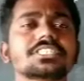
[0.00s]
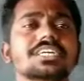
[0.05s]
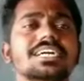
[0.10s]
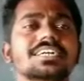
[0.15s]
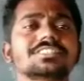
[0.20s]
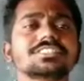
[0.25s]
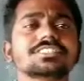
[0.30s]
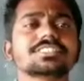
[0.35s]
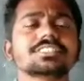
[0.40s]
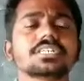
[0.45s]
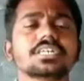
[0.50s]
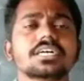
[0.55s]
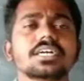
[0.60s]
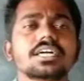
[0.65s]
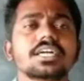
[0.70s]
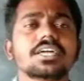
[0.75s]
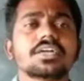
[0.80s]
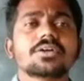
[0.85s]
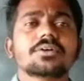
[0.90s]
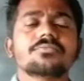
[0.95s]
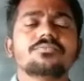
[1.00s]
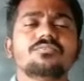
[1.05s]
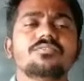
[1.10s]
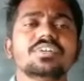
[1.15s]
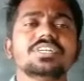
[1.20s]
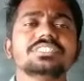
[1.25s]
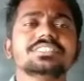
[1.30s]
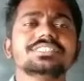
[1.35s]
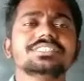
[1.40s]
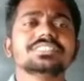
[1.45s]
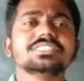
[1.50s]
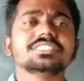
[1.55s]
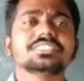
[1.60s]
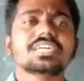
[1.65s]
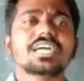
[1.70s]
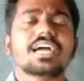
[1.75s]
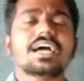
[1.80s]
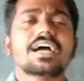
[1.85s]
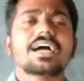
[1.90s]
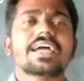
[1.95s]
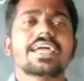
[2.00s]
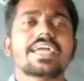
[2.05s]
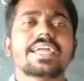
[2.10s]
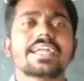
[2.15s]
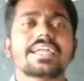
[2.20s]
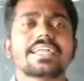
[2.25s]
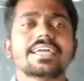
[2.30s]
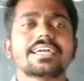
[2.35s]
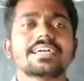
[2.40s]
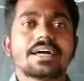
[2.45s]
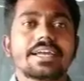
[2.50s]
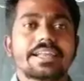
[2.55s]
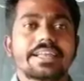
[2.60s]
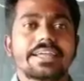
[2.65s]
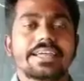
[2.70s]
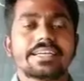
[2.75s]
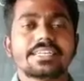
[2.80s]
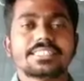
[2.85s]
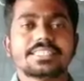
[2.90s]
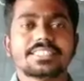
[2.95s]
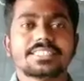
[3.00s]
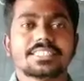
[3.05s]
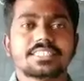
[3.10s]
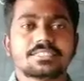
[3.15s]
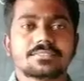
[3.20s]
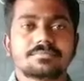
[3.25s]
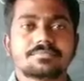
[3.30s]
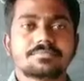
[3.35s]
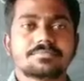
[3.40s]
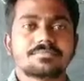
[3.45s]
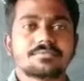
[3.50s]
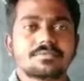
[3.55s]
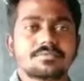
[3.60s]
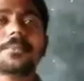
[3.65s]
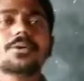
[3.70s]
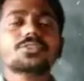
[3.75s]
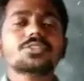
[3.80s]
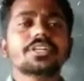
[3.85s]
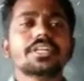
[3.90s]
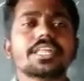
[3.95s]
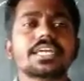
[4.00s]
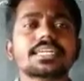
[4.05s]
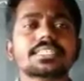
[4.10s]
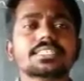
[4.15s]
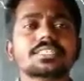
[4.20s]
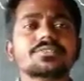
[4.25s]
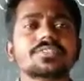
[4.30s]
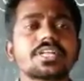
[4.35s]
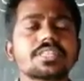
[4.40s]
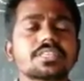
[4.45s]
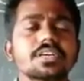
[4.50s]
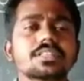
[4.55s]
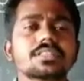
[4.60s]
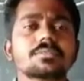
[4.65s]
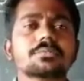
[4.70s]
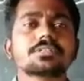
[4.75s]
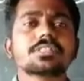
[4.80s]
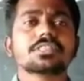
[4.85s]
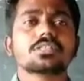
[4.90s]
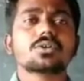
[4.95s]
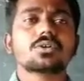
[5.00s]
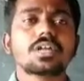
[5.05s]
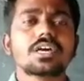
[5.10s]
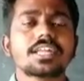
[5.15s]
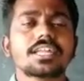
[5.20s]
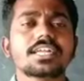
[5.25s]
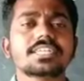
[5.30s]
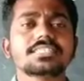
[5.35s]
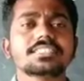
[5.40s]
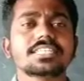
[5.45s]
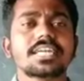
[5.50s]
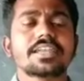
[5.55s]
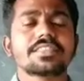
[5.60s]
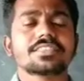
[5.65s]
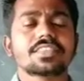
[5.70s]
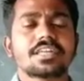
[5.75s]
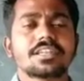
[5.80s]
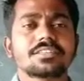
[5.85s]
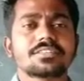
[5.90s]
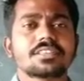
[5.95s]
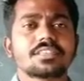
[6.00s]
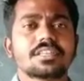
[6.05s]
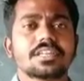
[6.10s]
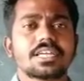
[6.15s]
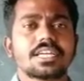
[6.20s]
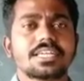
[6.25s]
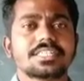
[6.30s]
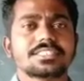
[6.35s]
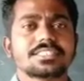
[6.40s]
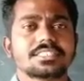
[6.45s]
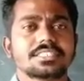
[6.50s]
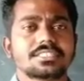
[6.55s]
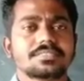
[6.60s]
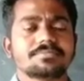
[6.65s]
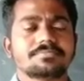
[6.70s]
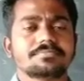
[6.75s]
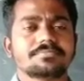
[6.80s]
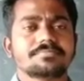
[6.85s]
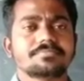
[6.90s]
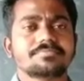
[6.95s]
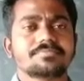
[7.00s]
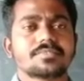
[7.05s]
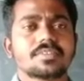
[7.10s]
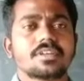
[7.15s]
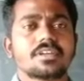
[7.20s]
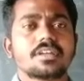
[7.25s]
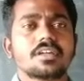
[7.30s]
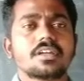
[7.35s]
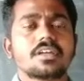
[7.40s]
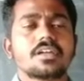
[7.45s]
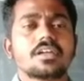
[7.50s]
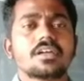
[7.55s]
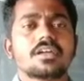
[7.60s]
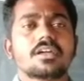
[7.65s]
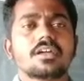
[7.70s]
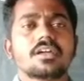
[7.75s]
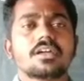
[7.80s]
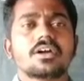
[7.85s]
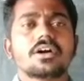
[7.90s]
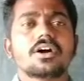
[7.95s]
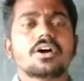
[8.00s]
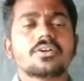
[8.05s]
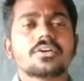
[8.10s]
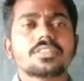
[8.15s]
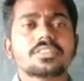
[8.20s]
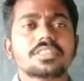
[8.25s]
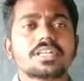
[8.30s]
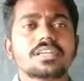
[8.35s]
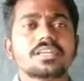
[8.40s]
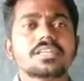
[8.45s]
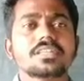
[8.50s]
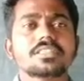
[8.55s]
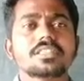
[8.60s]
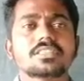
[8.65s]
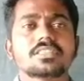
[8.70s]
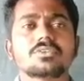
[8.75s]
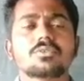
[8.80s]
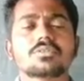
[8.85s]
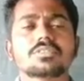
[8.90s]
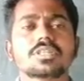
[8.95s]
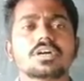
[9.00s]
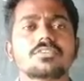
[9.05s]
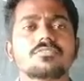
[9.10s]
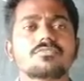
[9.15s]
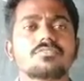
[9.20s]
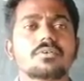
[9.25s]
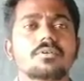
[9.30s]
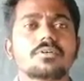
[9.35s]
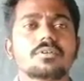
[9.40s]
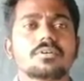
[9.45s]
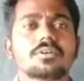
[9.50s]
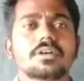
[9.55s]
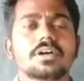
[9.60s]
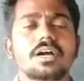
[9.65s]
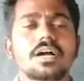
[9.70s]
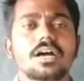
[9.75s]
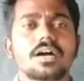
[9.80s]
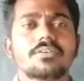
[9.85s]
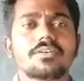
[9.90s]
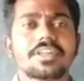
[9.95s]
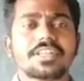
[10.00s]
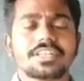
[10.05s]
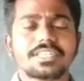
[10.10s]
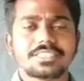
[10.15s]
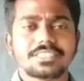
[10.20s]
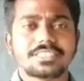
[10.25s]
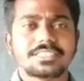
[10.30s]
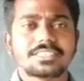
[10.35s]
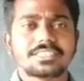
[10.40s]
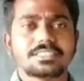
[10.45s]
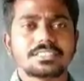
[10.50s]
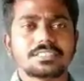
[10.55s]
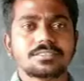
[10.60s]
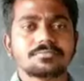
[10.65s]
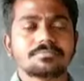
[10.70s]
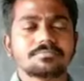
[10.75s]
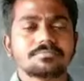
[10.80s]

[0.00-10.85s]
causes the winds and rains. Coming to the next, we discuss about solar energy and sun's rays. Okay, sun is the source of our energy.